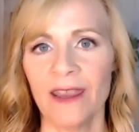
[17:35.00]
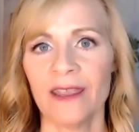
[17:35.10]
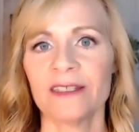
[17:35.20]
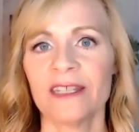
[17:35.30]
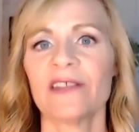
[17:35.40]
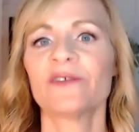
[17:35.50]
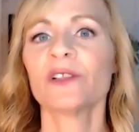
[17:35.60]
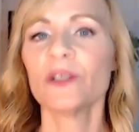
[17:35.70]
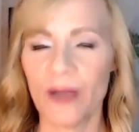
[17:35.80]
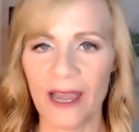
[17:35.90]
And I
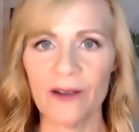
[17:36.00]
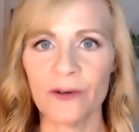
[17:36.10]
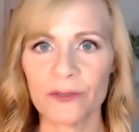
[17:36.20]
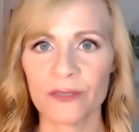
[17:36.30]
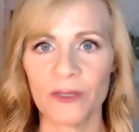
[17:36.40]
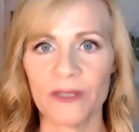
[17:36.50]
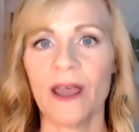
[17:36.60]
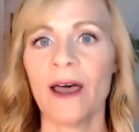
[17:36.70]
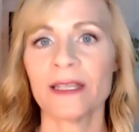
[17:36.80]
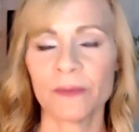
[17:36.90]
flew out when the
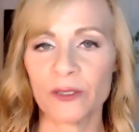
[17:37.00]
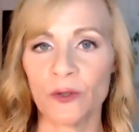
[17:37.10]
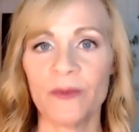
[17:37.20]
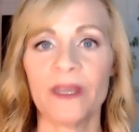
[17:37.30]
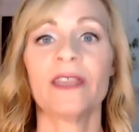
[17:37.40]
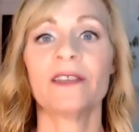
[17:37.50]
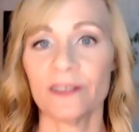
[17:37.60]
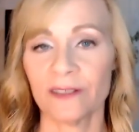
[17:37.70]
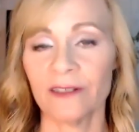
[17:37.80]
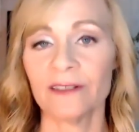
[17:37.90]
hospice told me, hey, she's
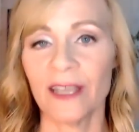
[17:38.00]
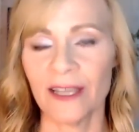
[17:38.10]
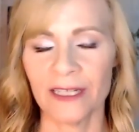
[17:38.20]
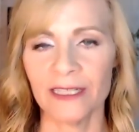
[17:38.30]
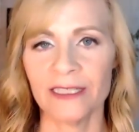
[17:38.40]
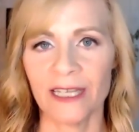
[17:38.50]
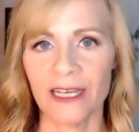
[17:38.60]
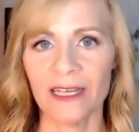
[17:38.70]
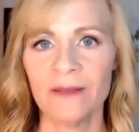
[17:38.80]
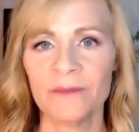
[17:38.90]
going to die any
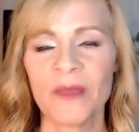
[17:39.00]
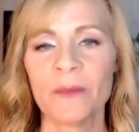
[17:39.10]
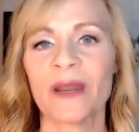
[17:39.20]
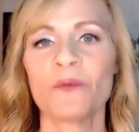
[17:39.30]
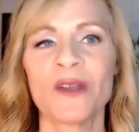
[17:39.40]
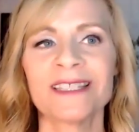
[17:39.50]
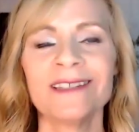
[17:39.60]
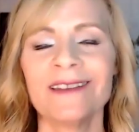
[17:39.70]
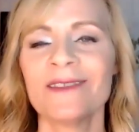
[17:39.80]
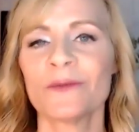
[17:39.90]
day. But I
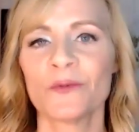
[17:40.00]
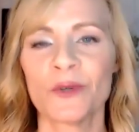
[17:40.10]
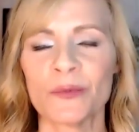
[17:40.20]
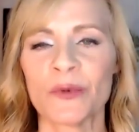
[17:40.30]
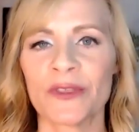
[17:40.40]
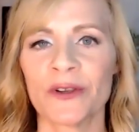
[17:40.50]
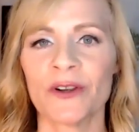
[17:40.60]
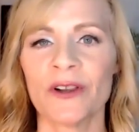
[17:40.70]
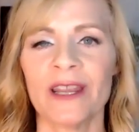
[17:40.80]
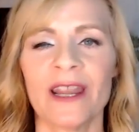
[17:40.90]
wasn't in the room with
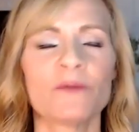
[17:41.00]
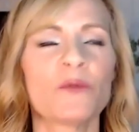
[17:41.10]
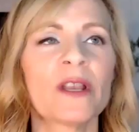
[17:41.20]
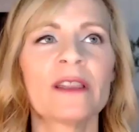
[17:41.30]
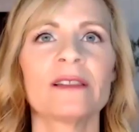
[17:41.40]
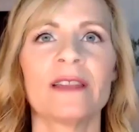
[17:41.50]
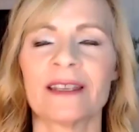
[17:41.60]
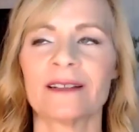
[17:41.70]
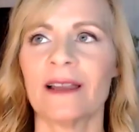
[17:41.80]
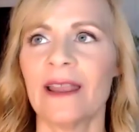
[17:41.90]
her. And I really
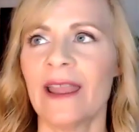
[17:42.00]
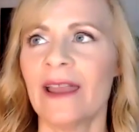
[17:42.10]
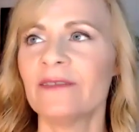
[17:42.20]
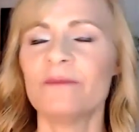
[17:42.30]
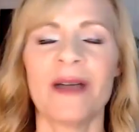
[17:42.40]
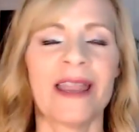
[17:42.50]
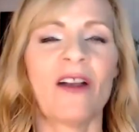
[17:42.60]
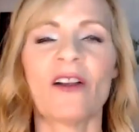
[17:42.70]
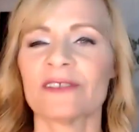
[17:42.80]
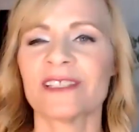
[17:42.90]
I had my
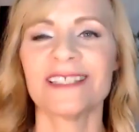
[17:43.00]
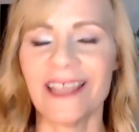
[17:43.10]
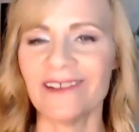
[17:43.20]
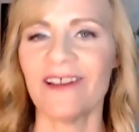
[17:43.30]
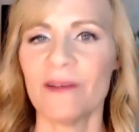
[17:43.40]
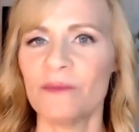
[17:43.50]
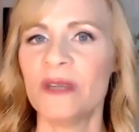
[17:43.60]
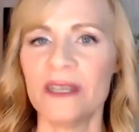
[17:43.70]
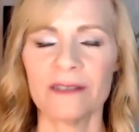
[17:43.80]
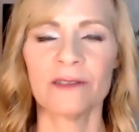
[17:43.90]
heart set on
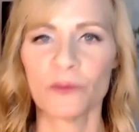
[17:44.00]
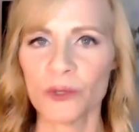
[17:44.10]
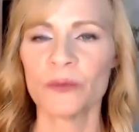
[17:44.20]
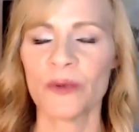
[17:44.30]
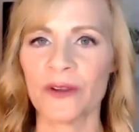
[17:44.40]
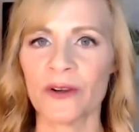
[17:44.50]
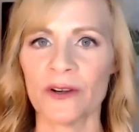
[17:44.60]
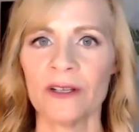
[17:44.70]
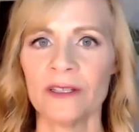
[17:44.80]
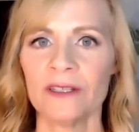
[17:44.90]
being in the room with
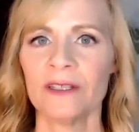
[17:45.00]
her.